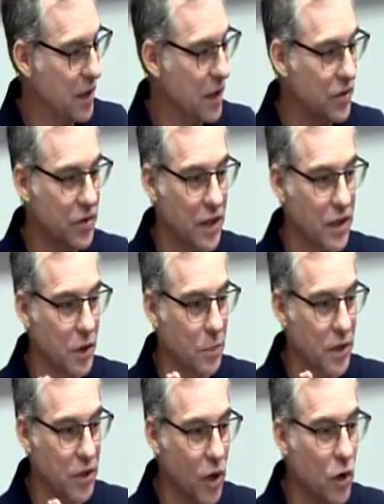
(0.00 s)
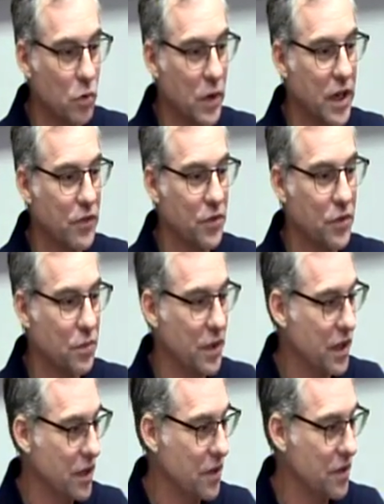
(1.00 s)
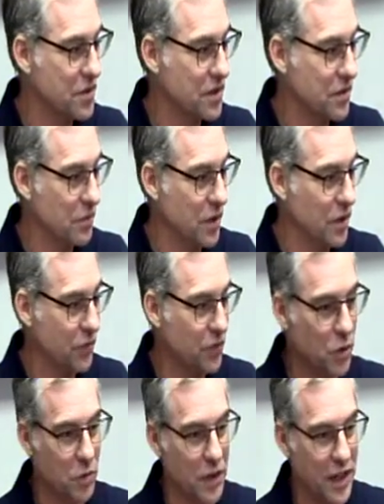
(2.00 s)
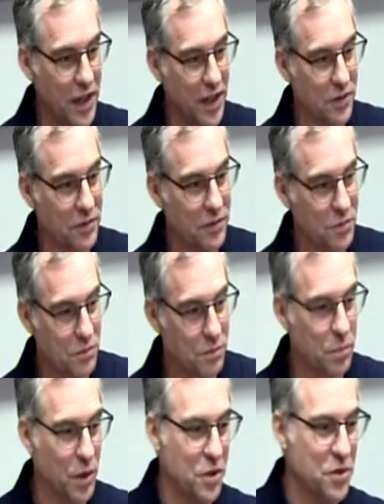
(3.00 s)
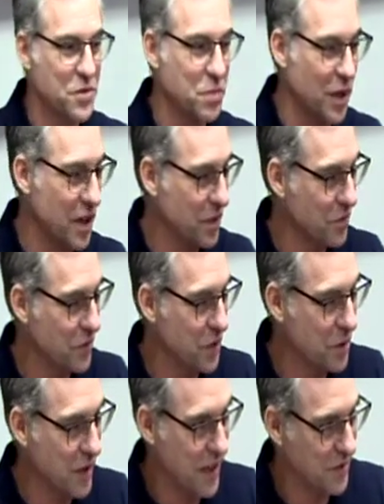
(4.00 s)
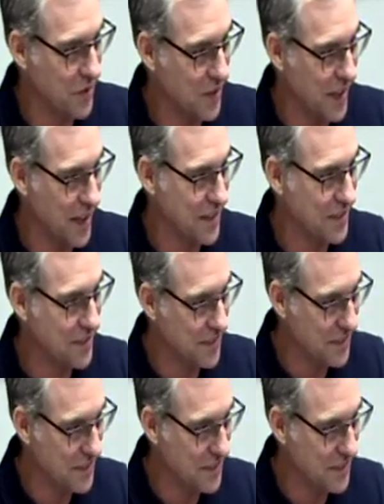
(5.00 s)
He said there will be no rain for three years, and when the food ran out, birds brought him food after that.